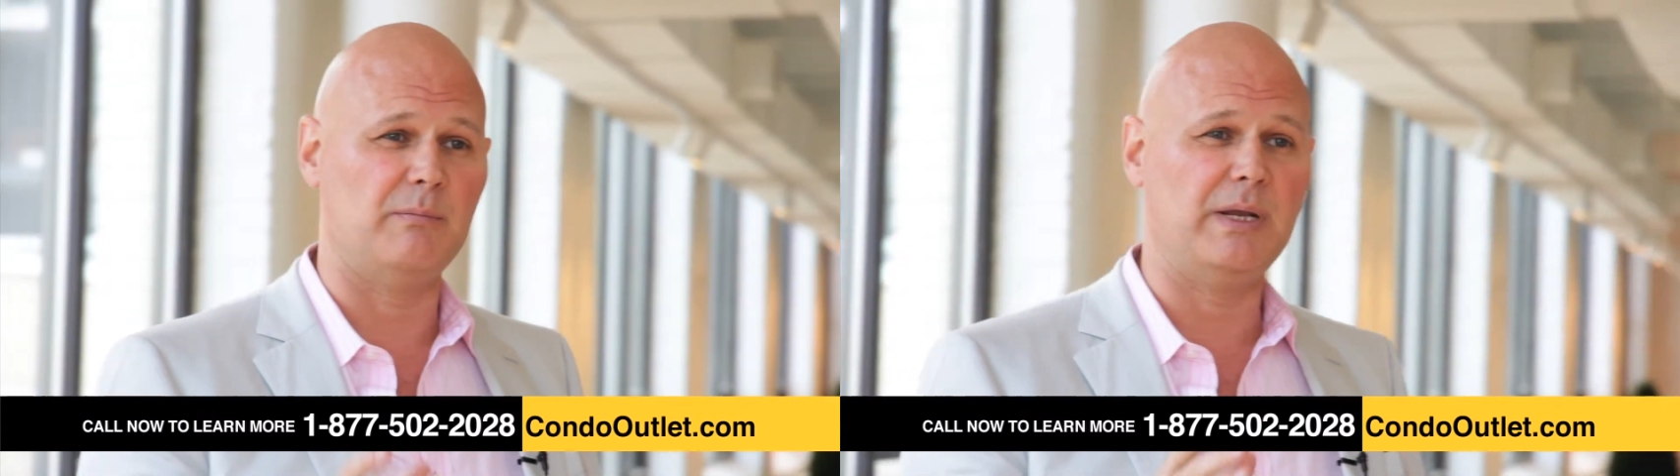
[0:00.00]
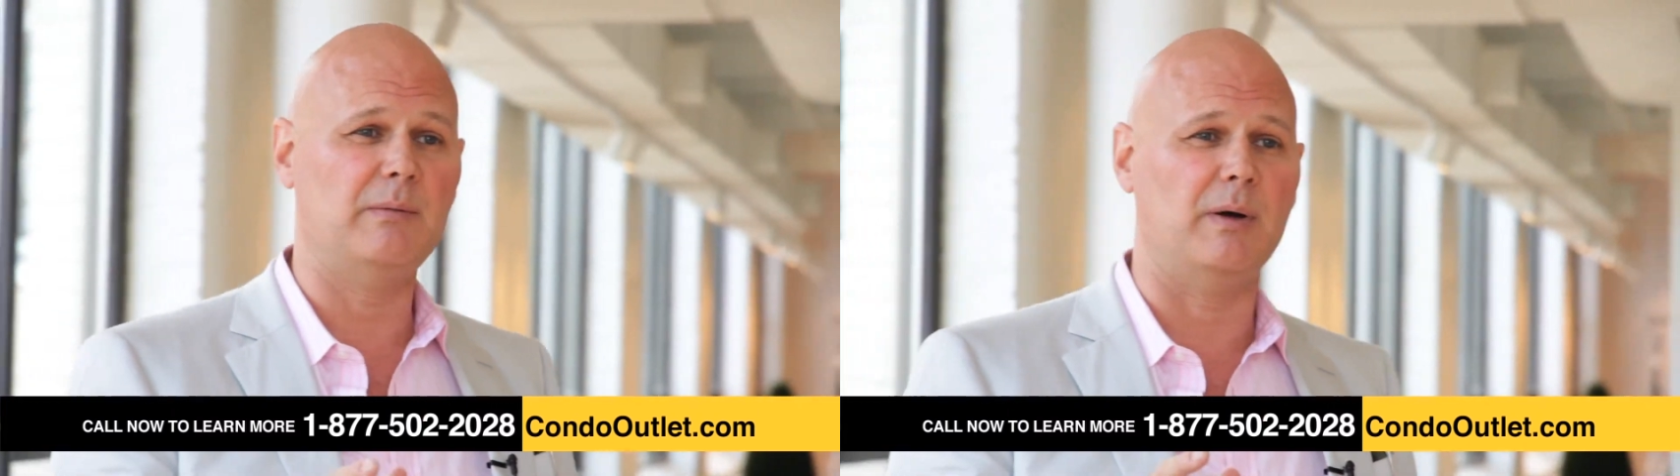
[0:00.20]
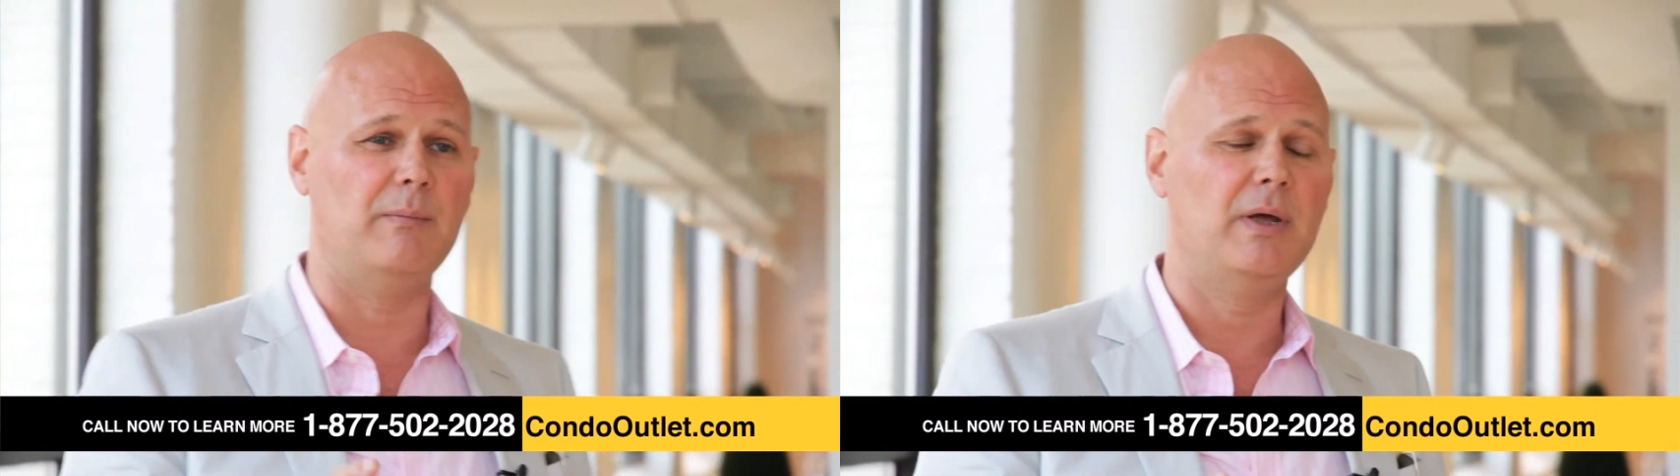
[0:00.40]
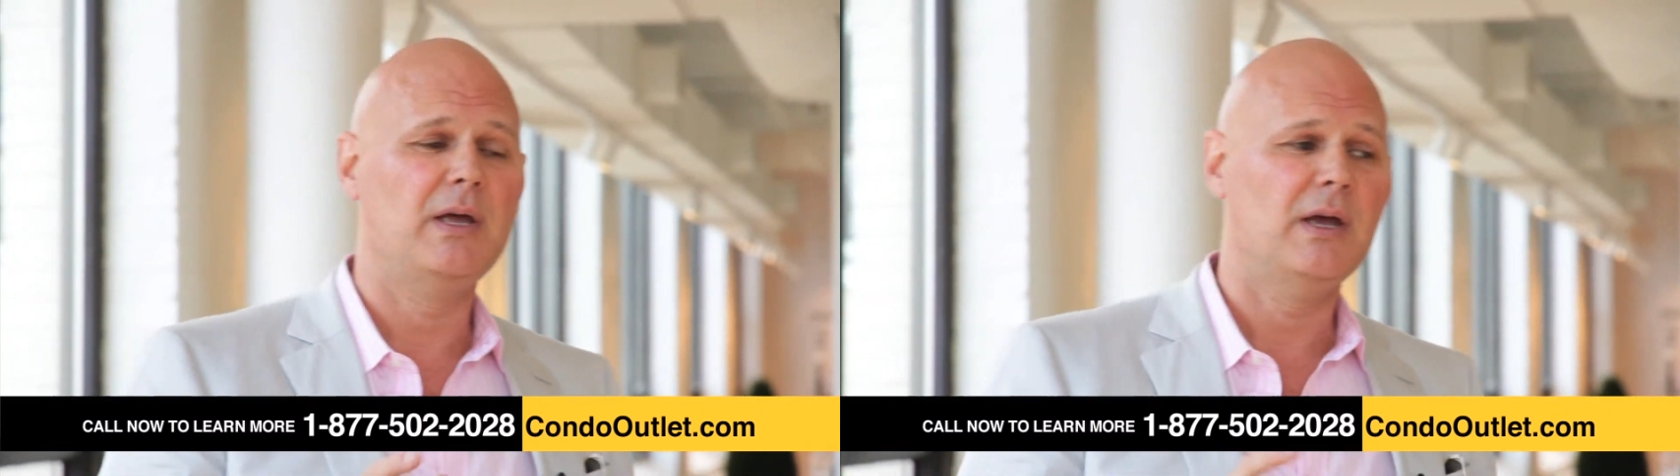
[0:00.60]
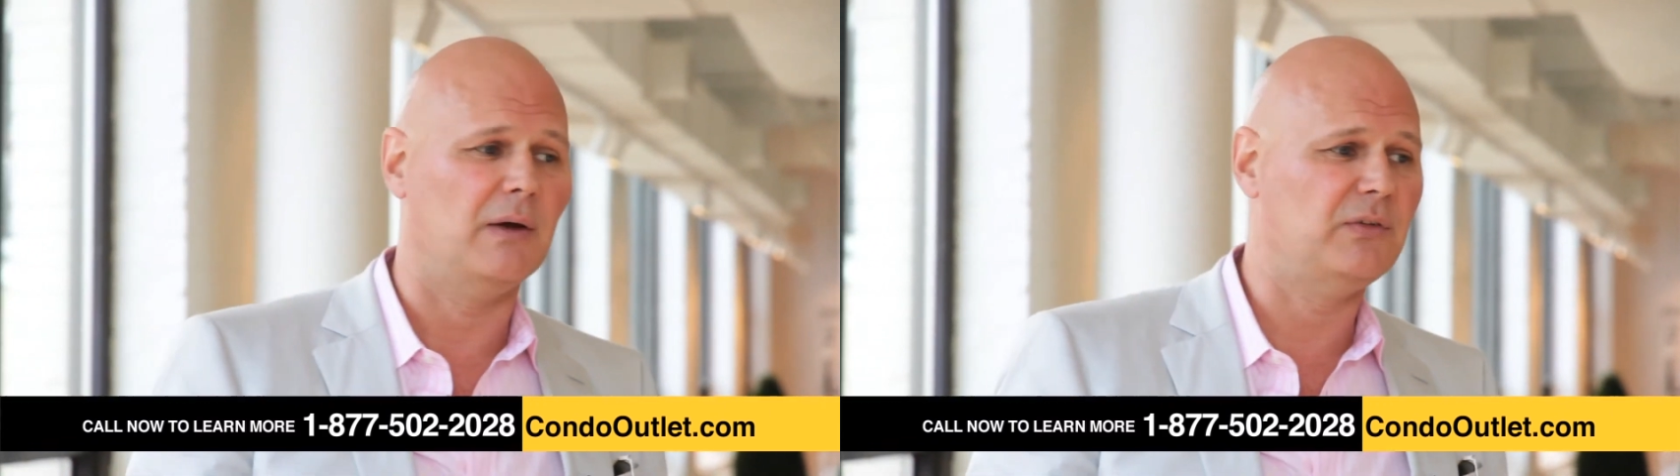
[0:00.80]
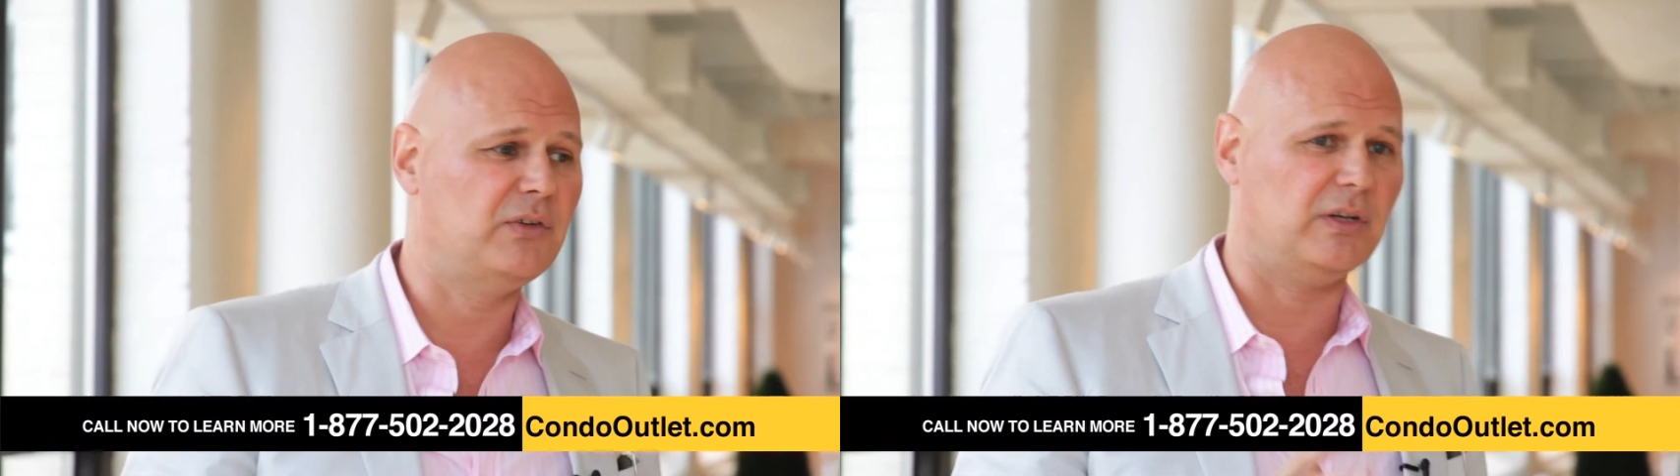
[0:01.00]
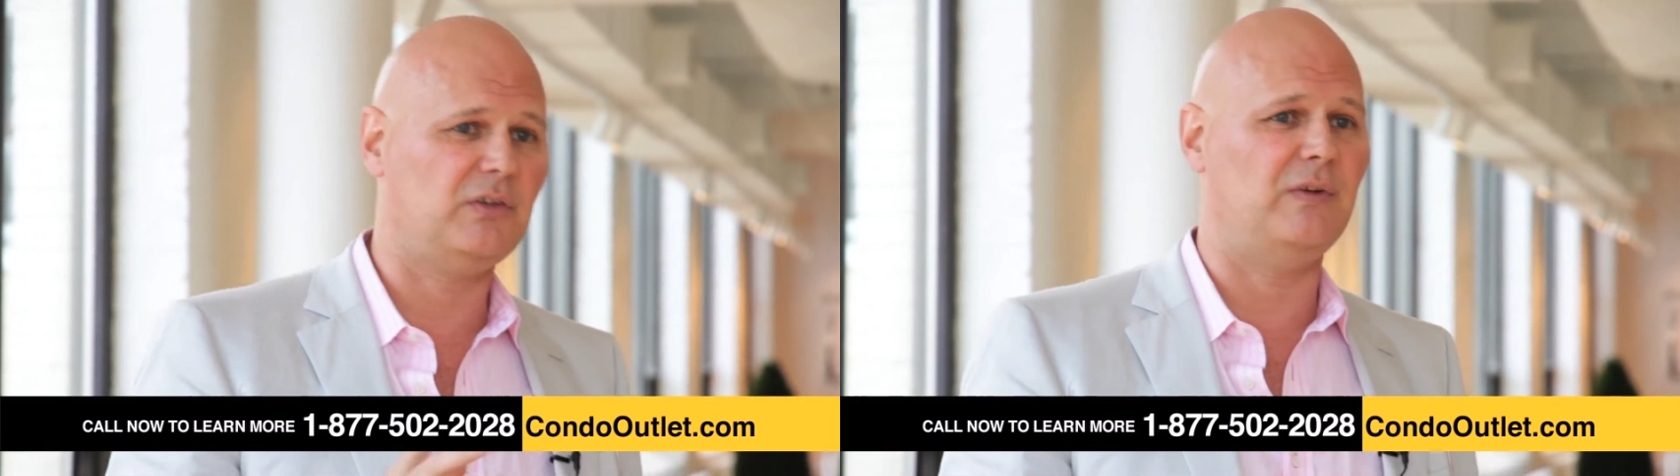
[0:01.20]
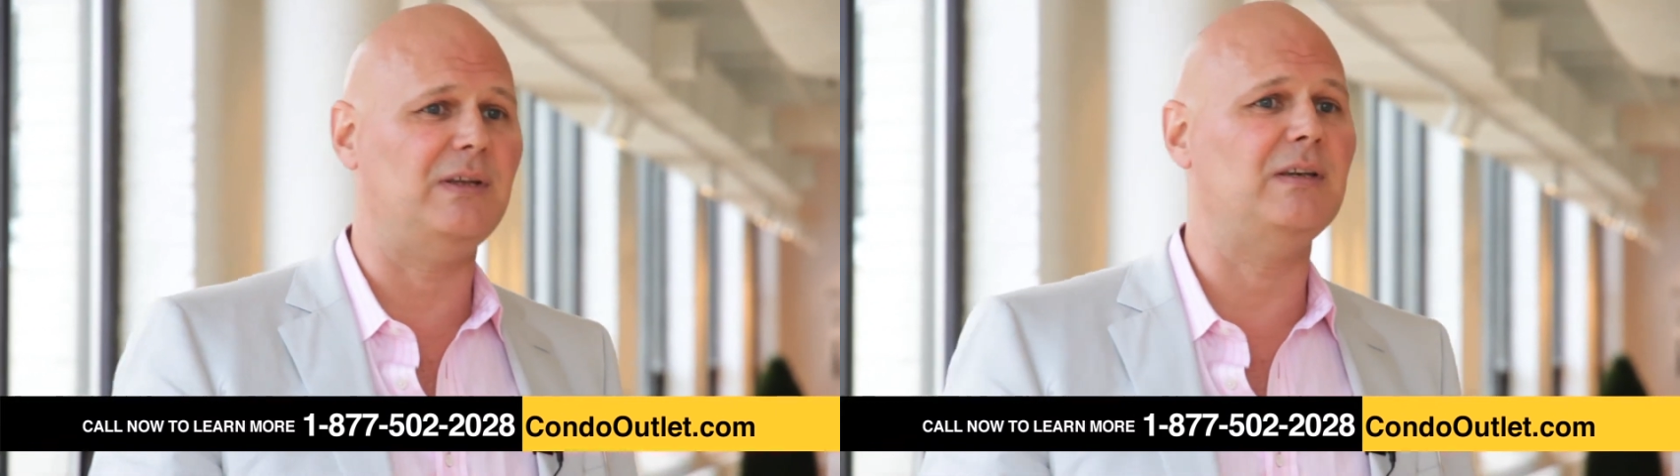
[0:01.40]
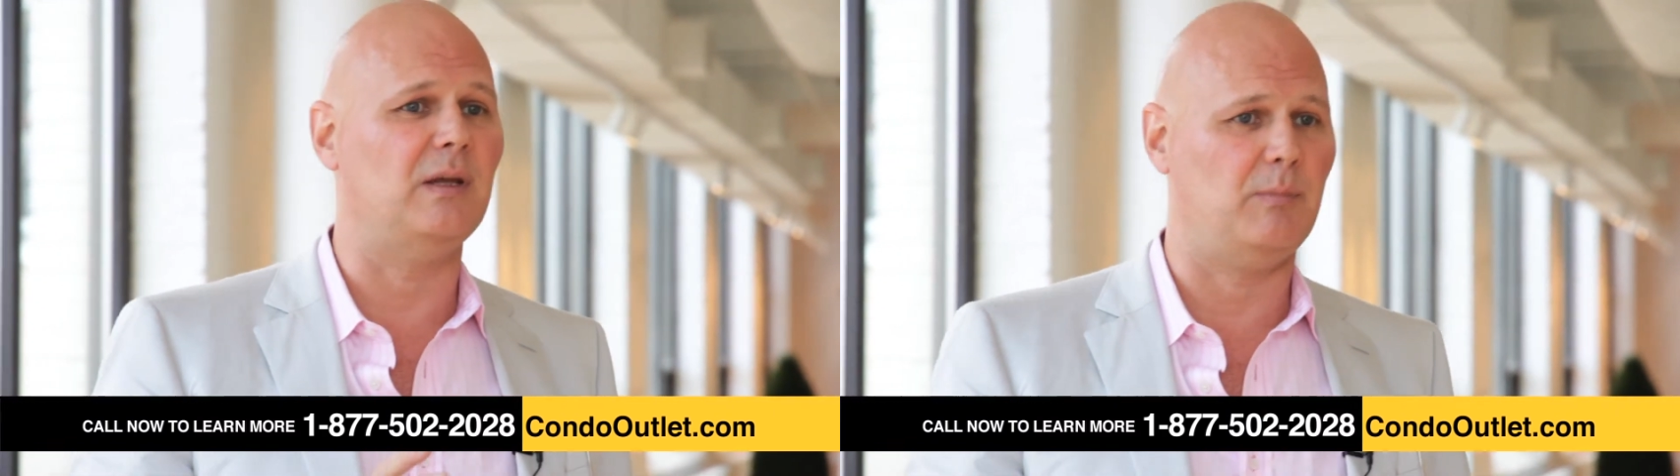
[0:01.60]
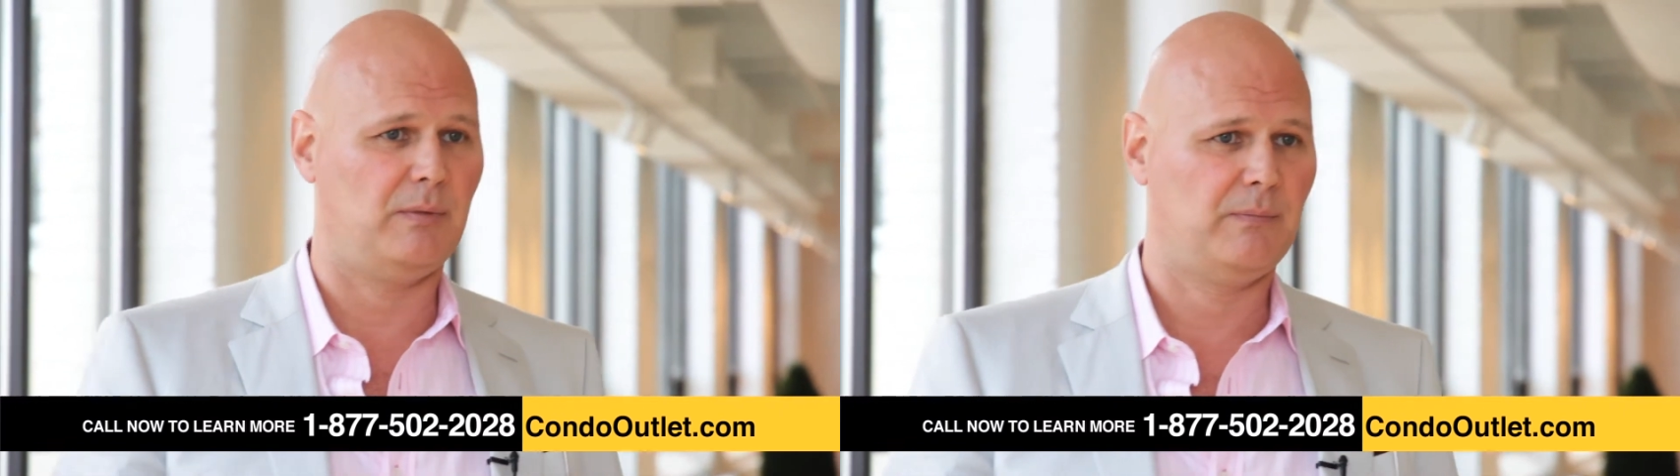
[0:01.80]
minimum of 6 feet deep.